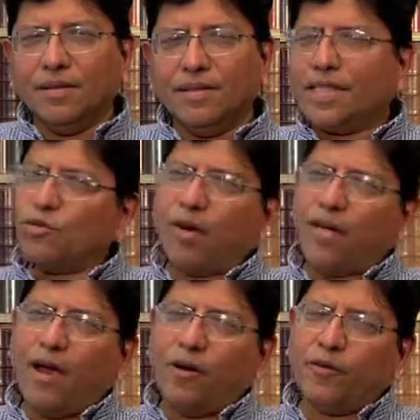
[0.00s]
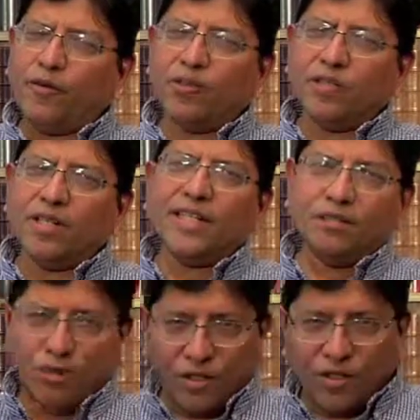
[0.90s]
that's what our future is
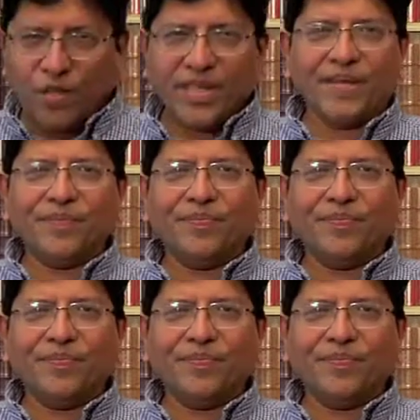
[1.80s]
going to be.